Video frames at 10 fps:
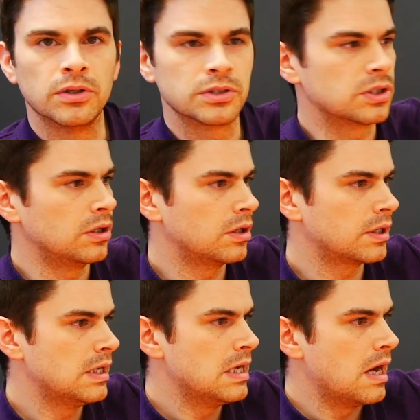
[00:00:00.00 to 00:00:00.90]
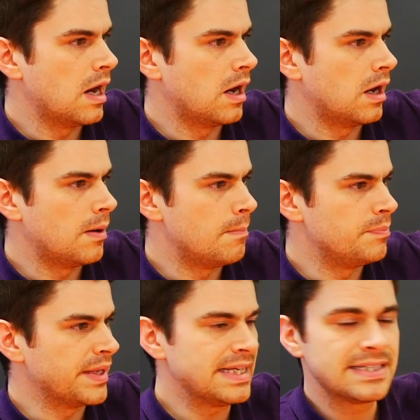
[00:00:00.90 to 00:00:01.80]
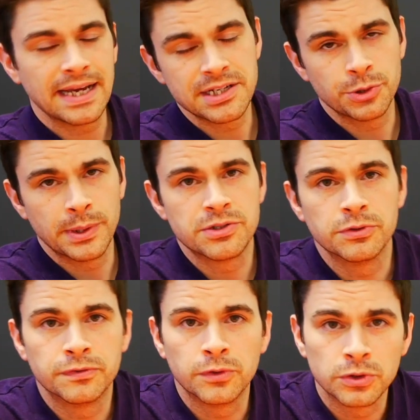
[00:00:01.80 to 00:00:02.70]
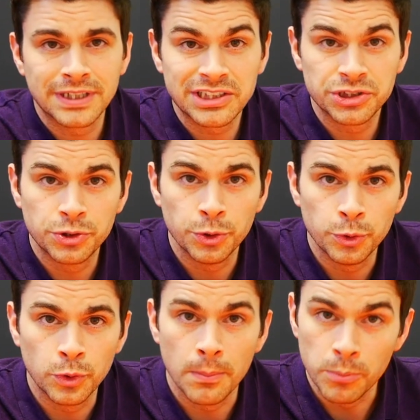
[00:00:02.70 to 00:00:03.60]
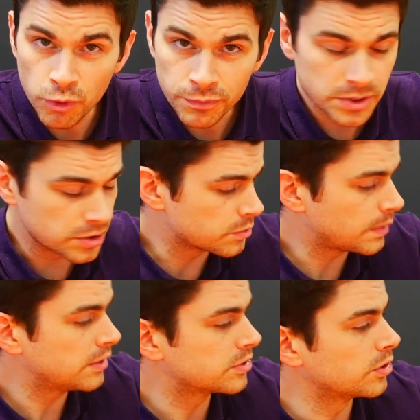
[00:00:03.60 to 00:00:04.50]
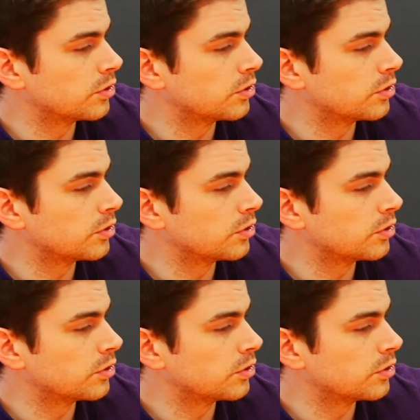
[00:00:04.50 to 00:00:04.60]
lug to lug, um, ETA 2824-2 movement as well, so